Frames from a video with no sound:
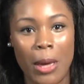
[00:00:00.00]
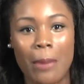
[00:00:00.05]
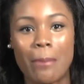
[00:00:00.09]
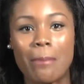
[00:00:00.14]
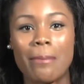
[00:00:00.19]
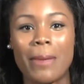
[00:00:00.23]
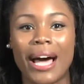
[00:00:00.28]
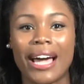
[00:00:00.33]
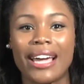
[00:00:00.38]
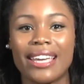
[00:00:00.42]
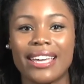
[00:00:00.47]

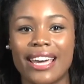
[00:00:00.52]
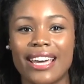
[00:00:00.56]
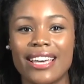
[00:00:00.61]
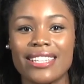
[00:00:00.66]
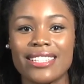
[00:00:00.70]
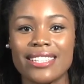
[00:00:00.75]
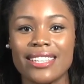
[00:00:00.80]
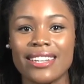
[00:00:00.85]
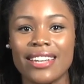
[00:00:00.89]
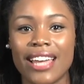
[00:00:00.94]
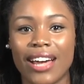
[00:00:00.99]
My
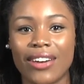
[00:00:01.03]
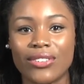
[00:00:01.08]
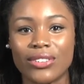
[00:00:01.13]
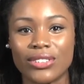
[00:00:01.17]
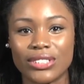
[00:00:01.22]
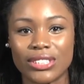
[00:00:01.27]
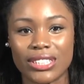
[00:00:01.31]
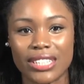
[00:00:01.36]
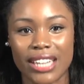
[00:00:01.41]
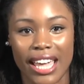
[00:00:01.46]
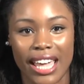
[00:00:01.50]
guests and I for
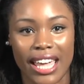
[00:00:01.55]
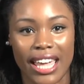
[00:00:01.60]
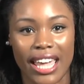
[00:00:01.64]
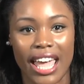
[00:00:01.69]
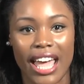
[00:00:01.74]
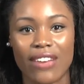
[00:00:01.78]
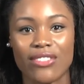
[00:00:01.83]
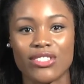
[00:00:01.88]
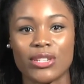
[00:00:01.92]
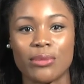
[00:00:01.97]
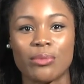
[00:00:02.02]
today
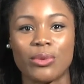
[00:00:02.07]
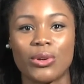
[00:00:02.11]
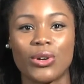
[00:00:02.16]
have some